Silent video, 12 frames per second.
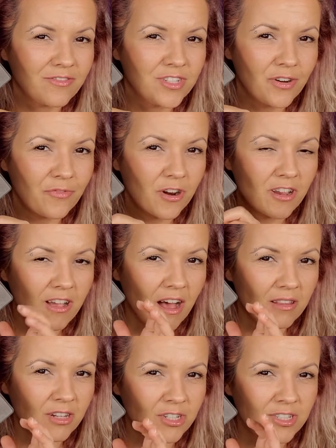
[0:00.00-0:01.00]
different
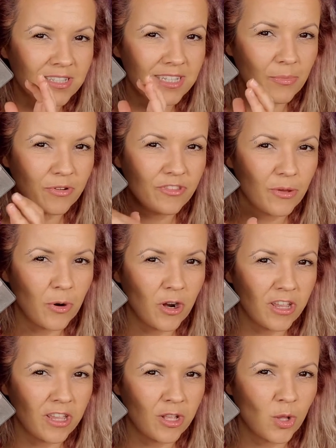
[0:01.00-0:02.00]
colors. Some of them
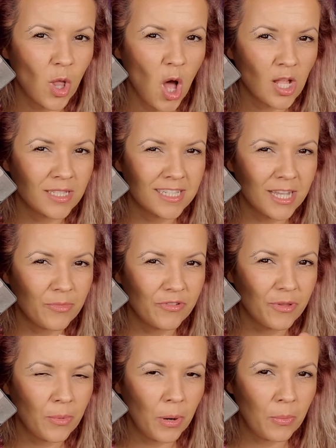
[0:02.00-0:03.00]
are Inglot, some of
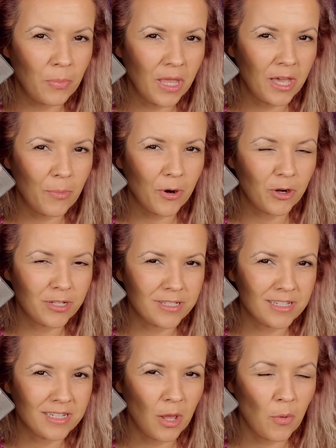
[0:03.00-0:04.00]
them are Makeup
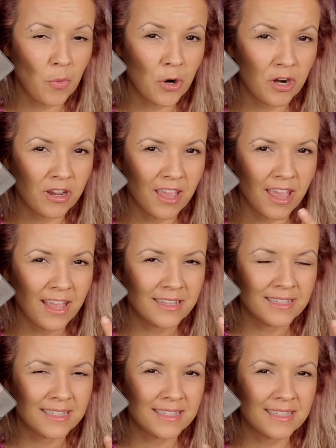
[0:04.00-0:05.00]
Artist Network,
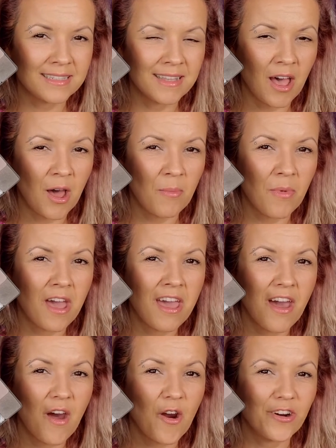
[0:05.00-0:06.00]
and some
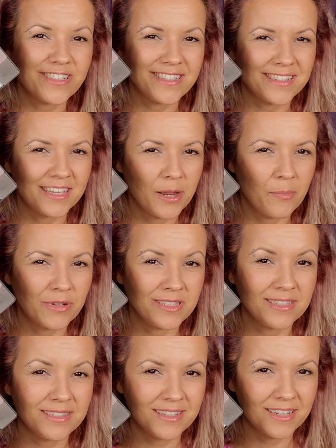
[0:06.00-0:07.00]
are Cinema
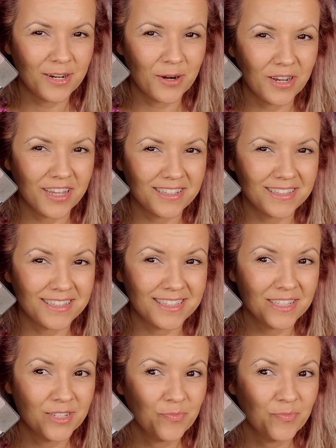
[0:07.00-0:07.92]
Secrets.